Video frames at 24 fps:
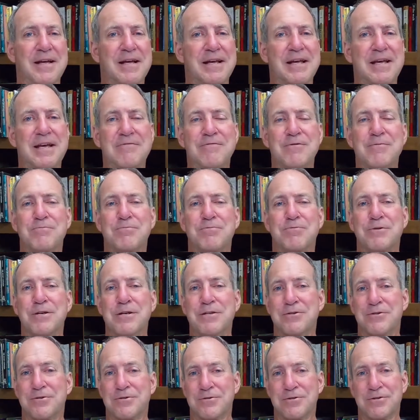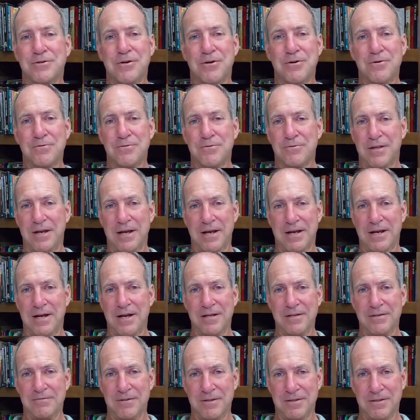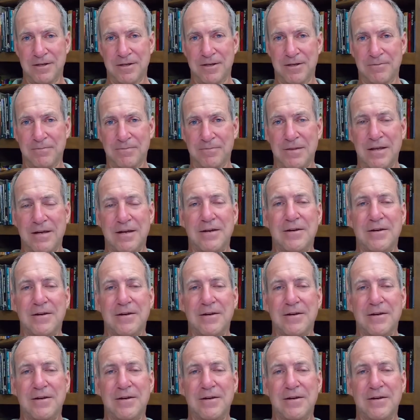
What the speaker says: even preachers go through that kind of a thing.